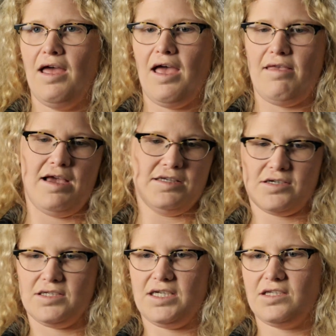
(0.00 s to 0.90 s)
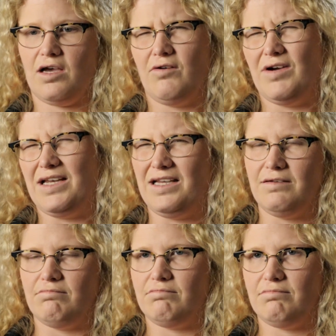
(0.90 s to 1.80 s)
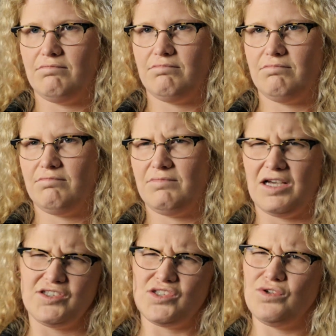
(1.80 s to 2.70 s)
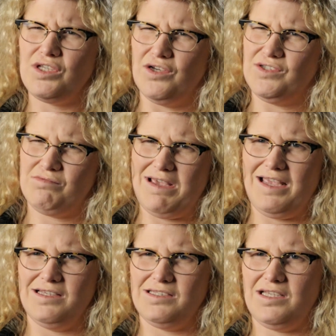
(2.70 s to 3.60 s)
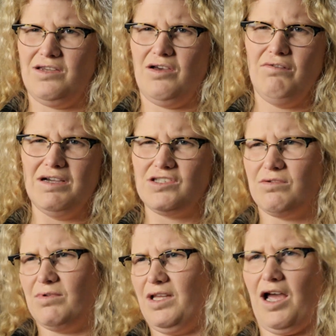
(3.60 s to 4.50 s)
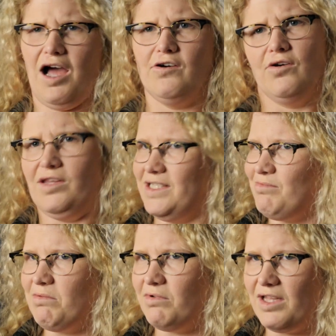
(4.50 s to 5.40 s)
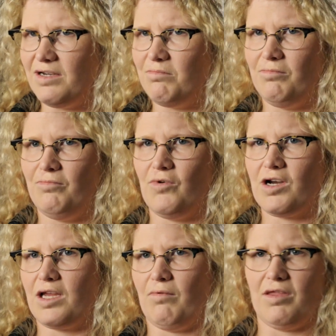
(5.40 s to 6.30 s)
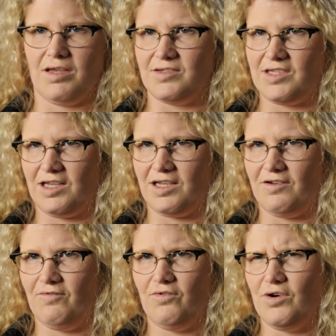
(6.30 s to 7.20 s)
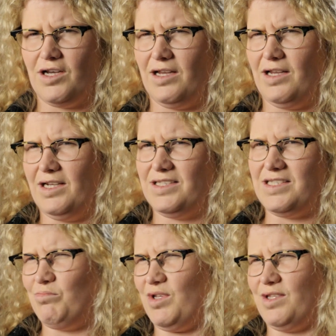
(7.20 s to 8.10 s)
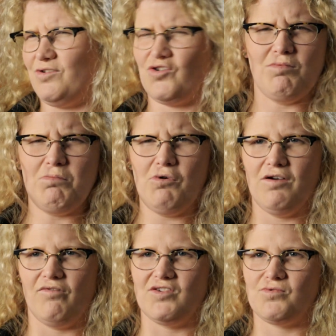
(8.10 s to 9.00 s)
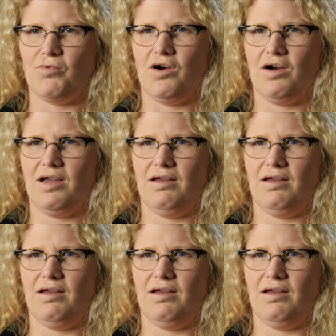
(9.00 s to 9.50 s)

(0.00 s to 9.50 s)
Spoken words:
And that turned into, I need a studio space. And, I should really hire all these people that I'm working with because I can afford it. And it seems like there's going to be more of this work.